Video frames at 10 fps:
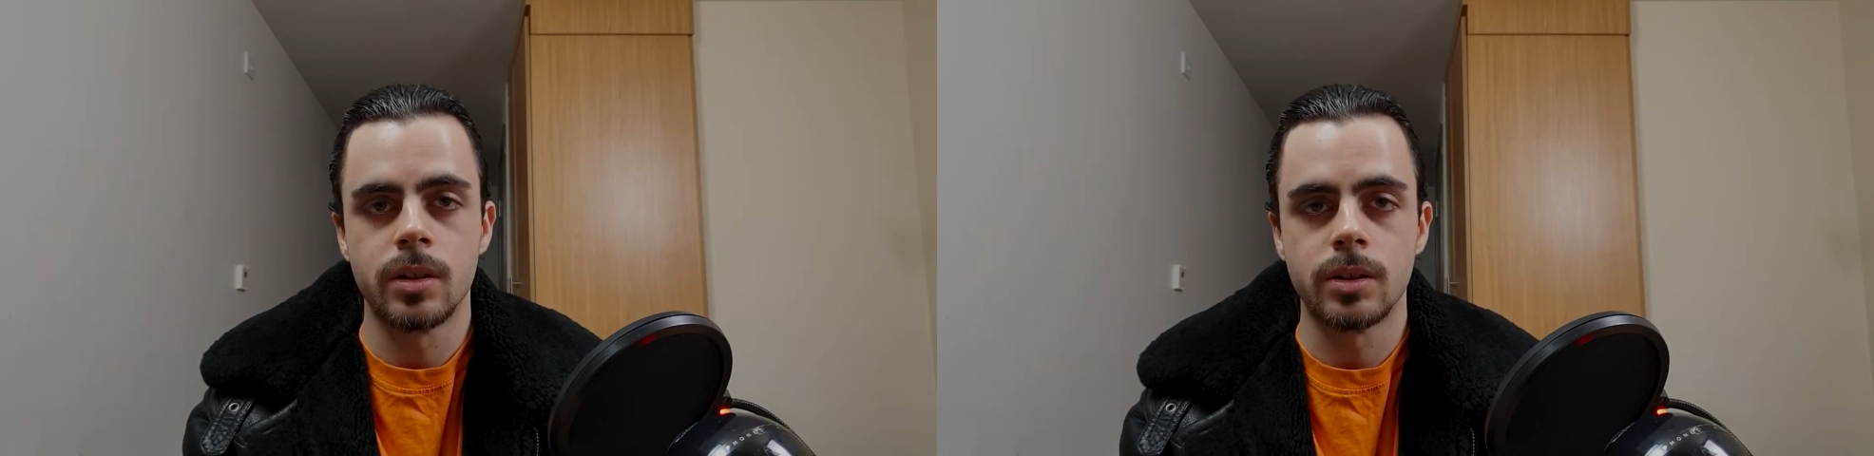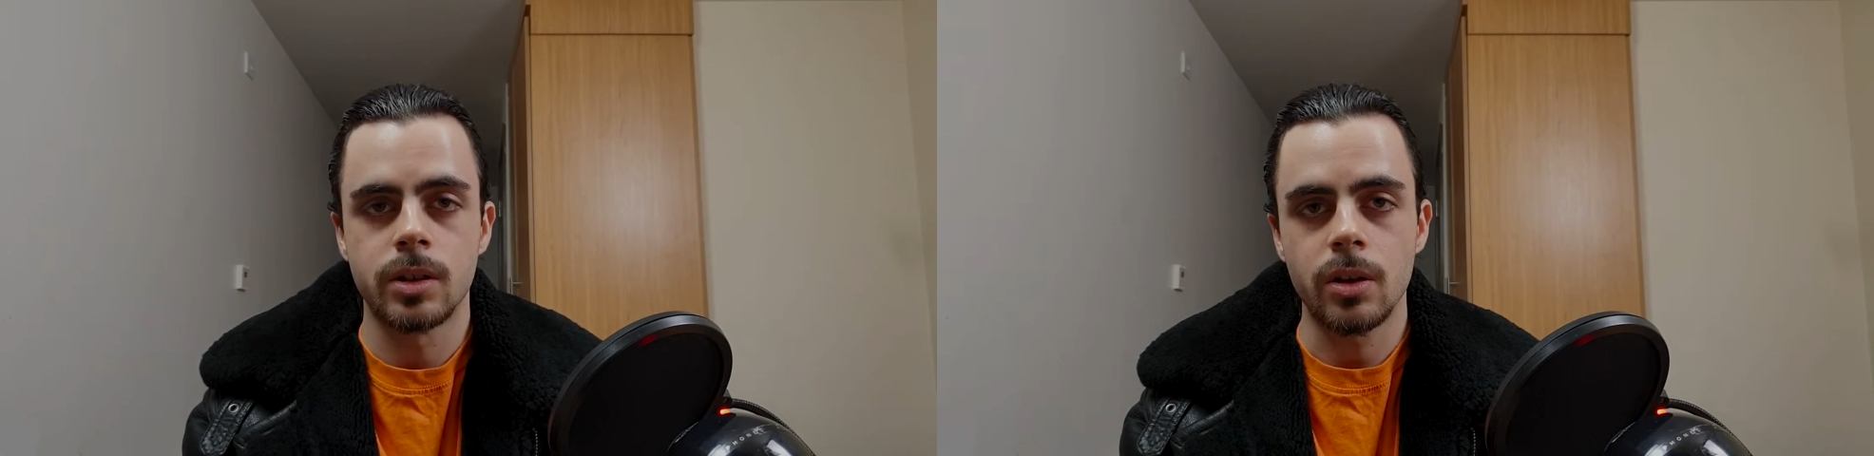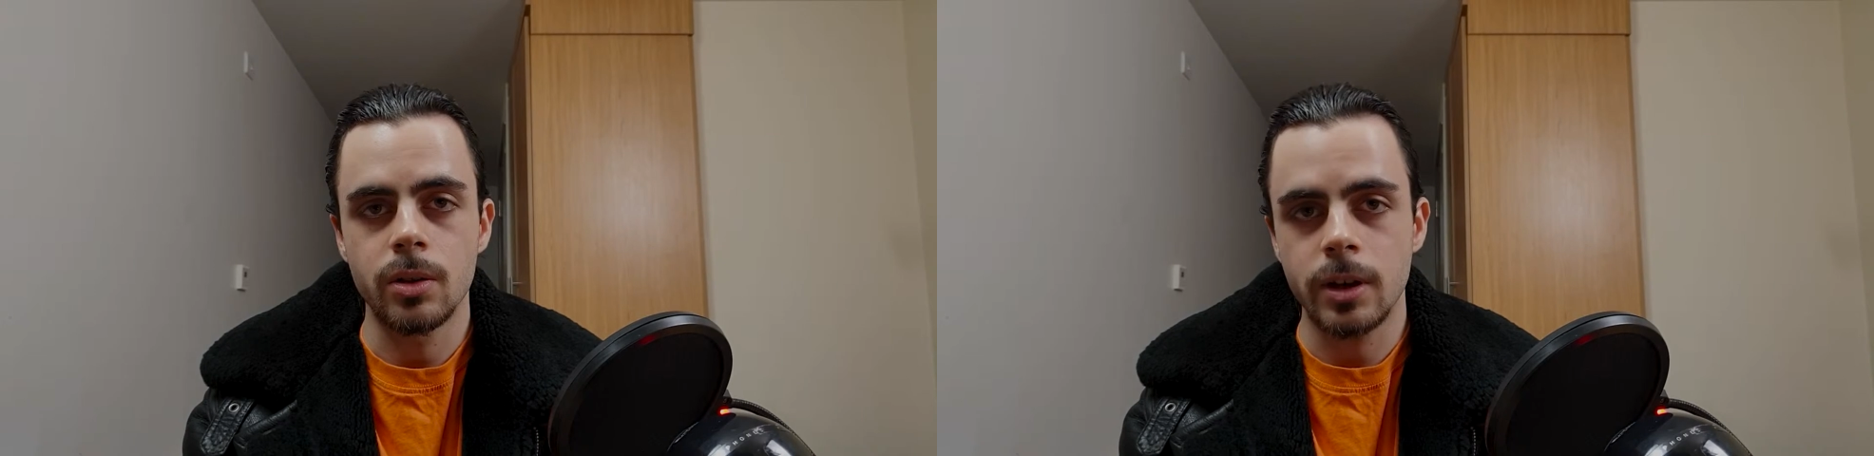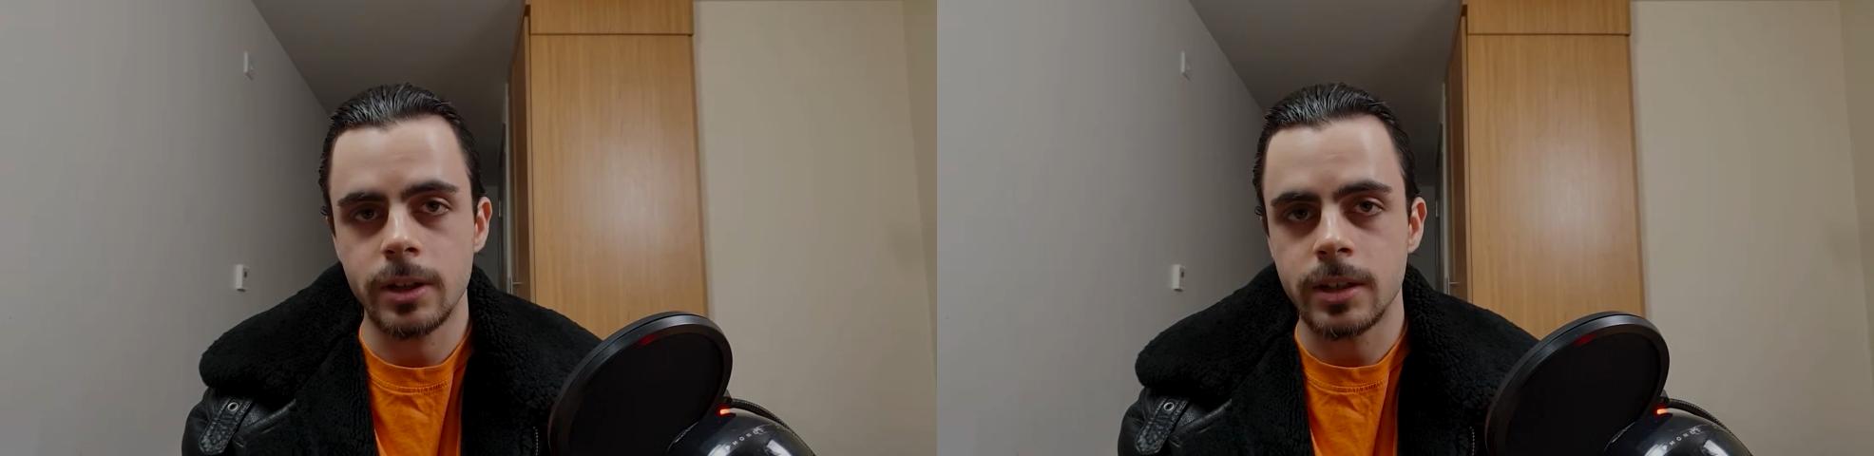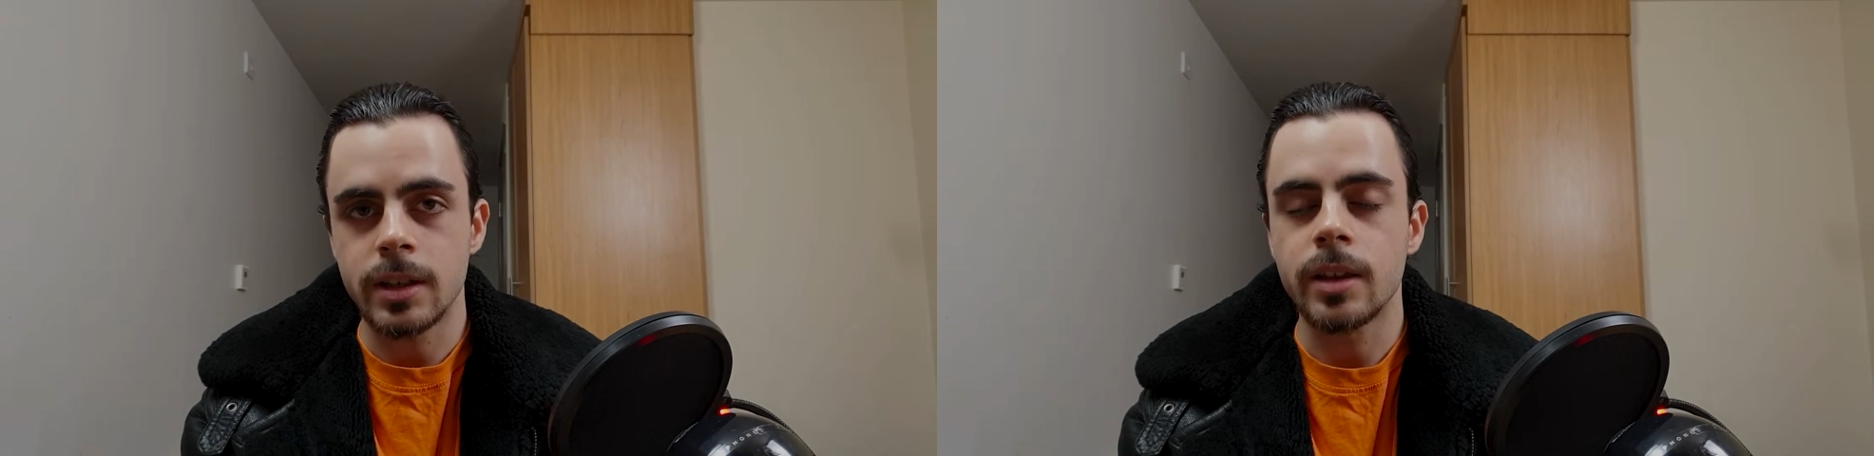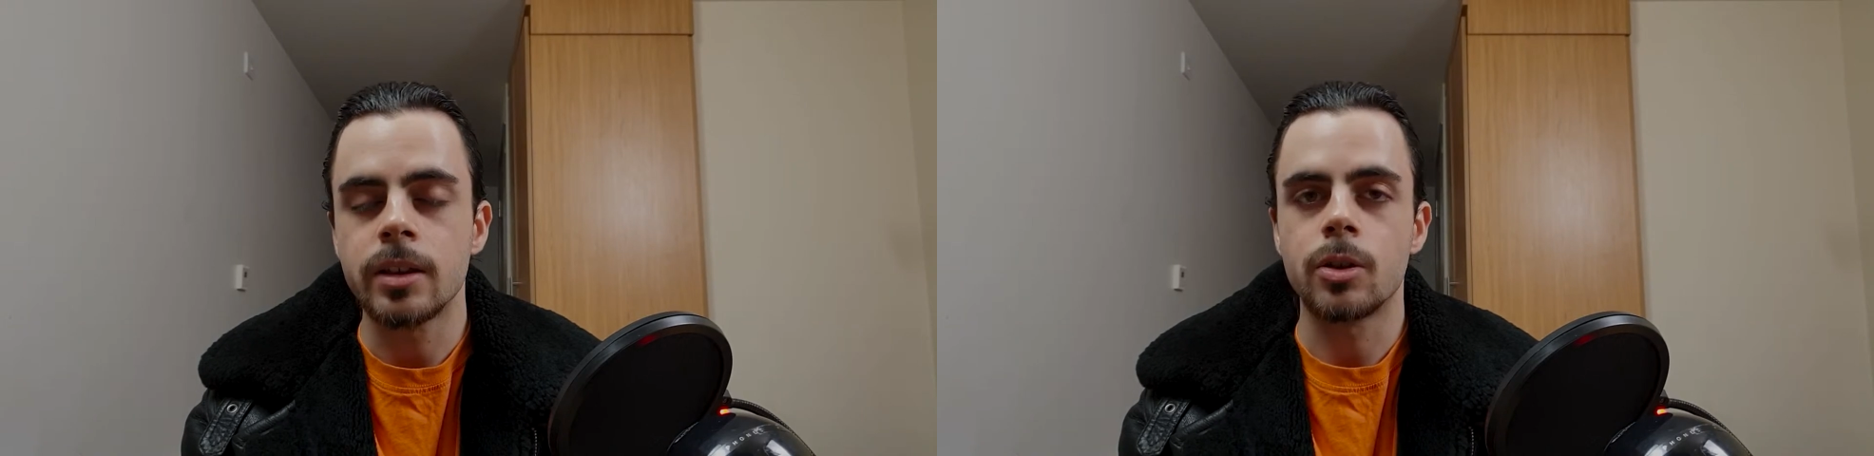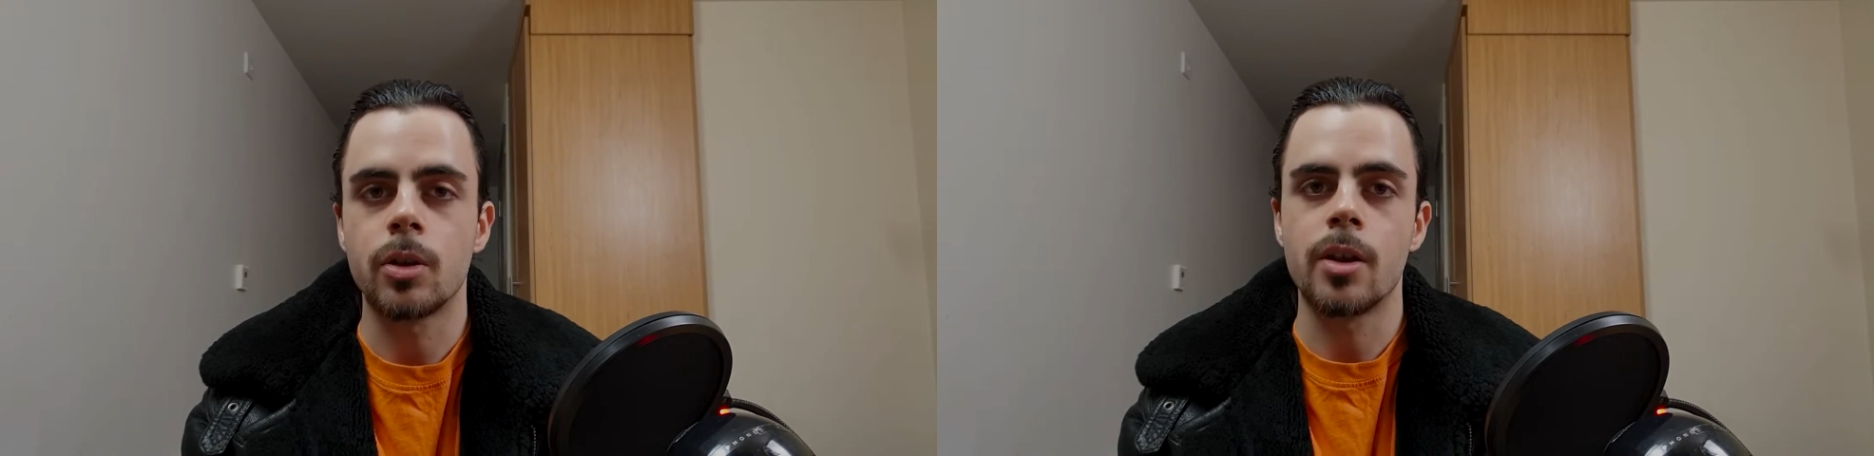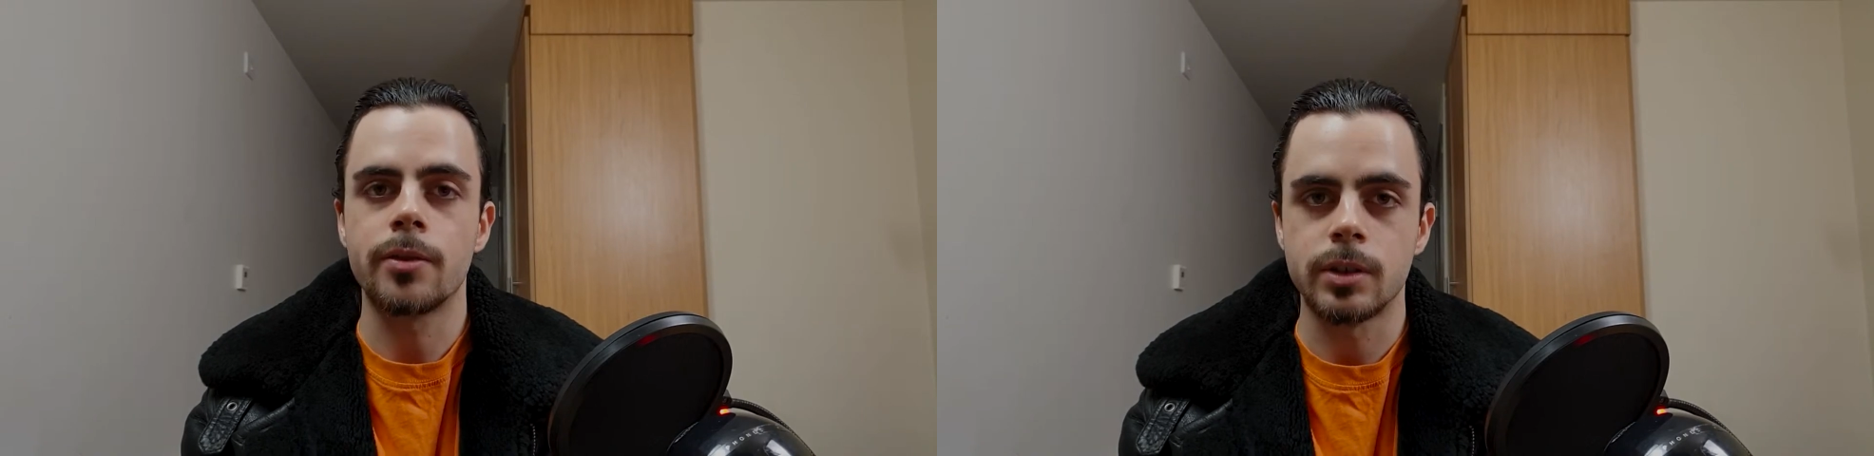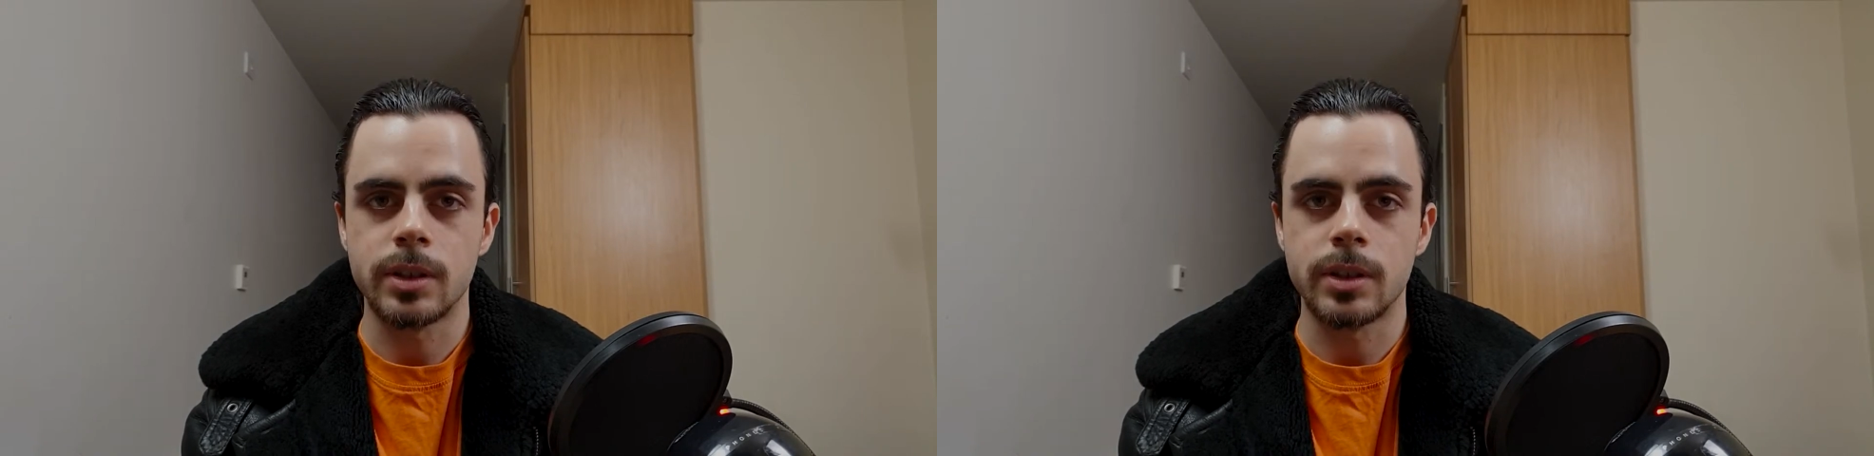So I decided to go for